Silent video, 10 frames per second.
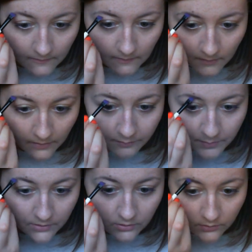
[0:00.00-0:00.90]
I've
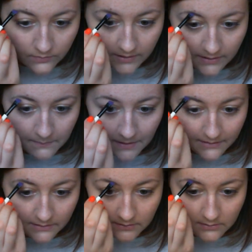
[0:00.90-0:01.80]
been using a
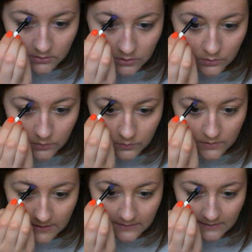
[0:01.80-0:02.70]
MAC
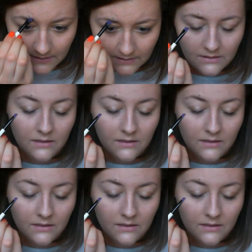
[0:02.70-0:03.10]
266,